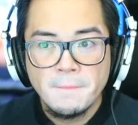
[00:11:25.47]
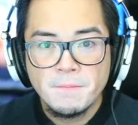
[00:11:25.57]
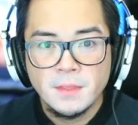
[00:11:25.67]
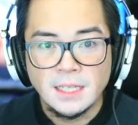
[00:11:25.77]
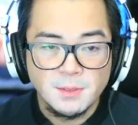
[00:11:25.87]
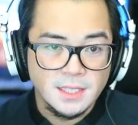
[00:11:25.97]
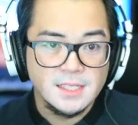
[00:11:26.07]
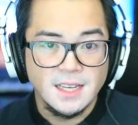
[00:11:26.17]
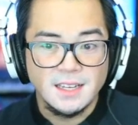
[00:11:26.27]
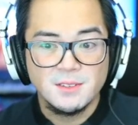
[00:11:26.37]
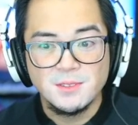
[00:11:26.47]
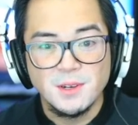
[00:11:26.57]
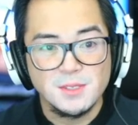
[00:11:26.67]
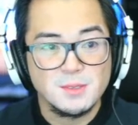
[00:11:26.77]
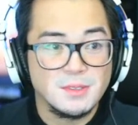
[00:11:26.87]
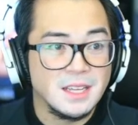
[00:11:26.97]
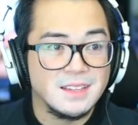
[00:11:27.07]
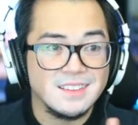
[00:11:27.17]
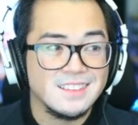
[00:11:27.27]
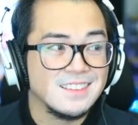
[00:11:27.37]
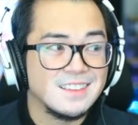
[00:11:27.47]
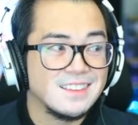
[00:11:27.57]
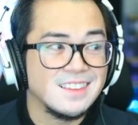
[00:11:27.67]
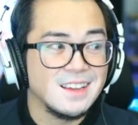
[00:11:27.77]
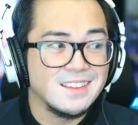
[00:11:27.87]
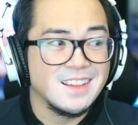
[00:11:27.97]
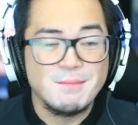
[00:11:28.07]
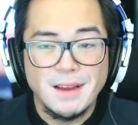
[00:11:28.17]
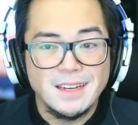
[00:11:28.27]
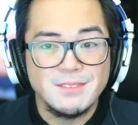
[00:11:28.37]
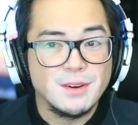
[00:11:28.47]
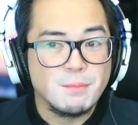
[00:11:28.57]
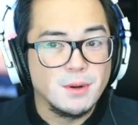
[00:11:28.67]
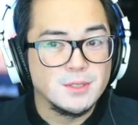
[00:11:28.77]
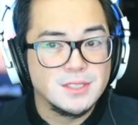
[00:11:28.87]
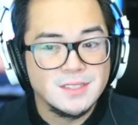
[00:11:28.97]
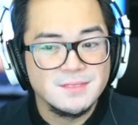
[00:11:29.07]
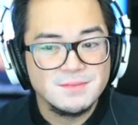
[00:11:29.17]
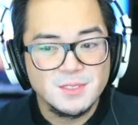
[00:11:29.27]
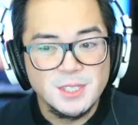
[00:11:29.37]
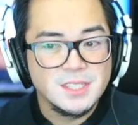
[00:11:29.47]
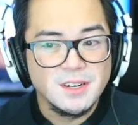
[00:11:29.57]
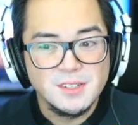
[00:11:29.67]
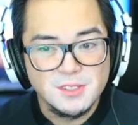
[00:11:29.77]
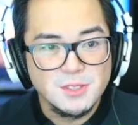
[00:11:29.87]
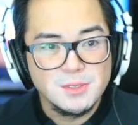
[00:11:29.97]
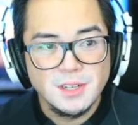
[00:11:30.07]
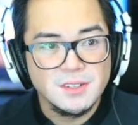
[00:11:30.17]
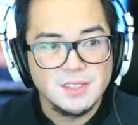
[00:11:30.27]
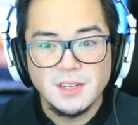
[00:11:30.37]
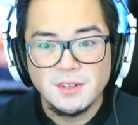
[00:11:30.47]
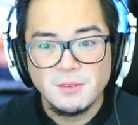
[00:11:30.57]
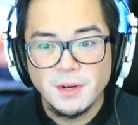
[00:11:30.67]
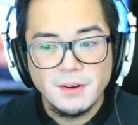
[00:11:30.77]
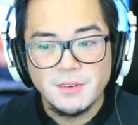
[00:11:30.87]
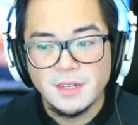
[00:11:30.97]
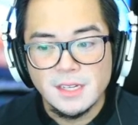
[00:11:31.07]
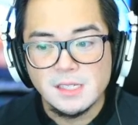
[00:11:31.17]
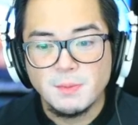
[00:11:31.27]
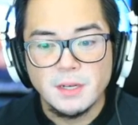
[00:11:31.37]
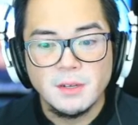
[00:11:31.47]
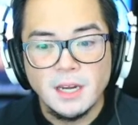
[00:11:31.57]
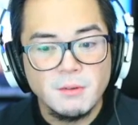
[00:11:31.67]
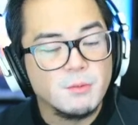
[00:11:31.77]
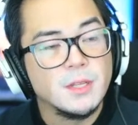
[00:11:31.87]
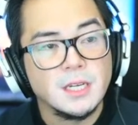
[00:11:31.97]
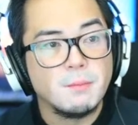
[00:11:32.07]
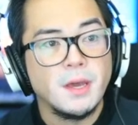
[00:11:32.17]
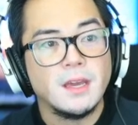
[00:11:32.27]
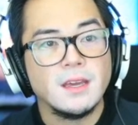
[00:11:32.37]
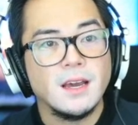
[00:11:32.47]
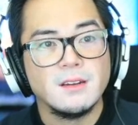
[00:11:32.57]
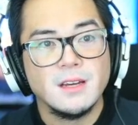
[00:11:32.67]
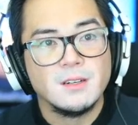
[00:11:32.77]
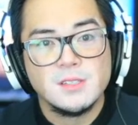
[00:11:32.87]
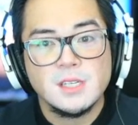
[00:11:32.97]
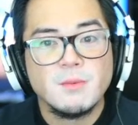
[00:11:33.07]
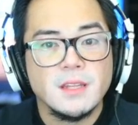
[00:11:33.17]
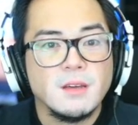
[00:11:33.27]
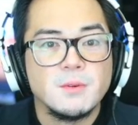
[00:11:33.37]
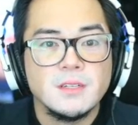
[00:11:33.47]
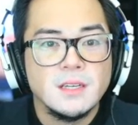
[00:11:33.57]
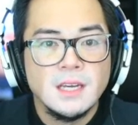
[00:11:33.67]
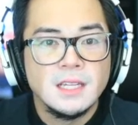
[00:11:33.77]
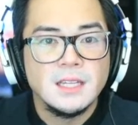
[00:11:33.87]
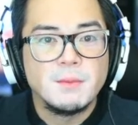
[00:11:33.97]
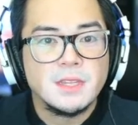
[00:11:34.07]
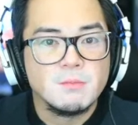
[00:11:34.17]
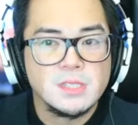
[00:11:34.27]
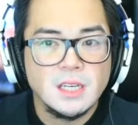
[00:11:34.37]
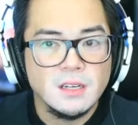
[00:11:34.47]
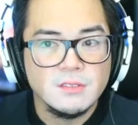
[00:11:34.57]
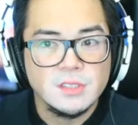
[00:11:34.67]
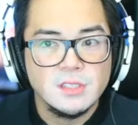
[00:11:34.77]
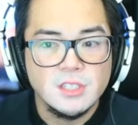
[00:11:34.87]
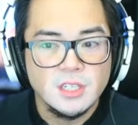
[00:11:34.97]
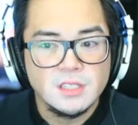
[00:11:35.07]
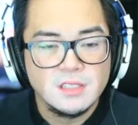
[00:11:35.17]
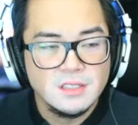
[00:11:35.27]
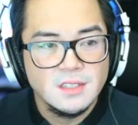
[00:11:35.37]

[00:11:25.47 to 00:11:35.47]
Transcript: that's what they say. Who knows? They might even approach 3 stars or 2 stars and under, whatever it is. But anyone willing to pay, I don't see why they would limit themselves to just